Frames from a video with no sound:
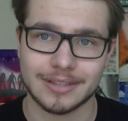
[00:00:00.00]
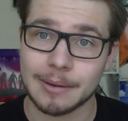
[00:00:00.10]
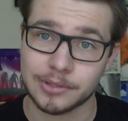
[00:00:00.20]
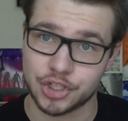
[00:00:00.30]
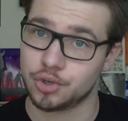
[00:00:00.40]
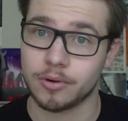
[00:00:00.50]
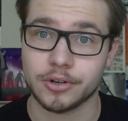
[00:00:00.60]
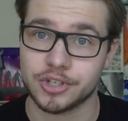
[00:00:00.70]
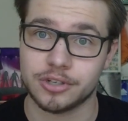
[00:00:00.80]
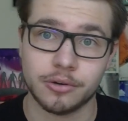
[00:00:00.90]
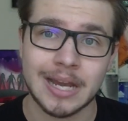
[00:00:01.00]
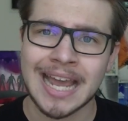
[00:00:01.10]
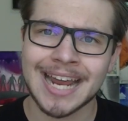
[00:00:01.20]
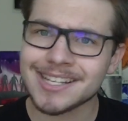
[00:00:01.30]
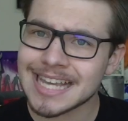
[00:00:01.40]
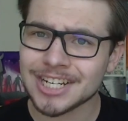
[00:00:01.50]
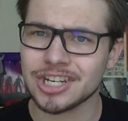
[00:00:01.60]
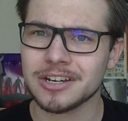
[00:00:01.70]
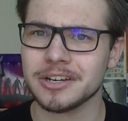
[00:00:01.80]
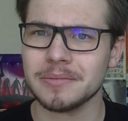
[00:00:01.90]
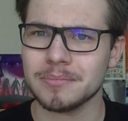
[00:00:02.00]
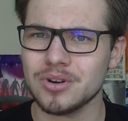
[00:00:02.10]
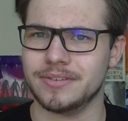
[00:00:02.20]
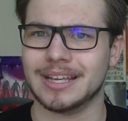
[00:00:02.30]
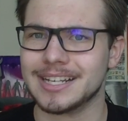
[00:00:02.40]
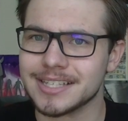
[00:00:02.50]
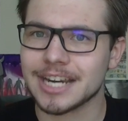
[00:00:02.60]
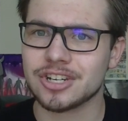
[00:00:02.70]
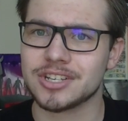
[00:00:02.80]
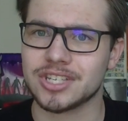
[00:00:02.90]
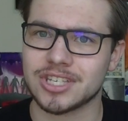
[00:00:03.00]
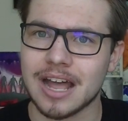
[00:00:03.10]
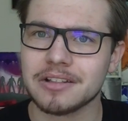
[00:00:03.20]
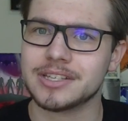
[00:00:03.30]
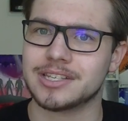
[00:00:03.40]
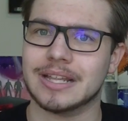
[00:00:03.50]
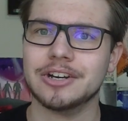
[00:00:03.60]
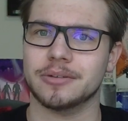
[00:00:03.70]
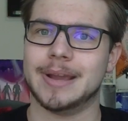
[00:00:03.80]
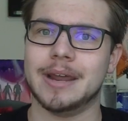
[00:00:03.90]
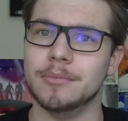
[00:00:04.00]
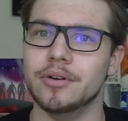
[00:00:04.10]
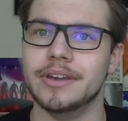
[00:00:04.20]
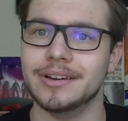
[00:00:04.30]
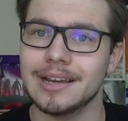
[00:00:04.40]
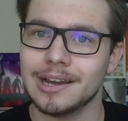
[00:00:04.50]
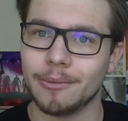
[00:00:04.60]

That one's shorter too, and it's actually a good movie. Like, it's actually a solid Slender Man movie.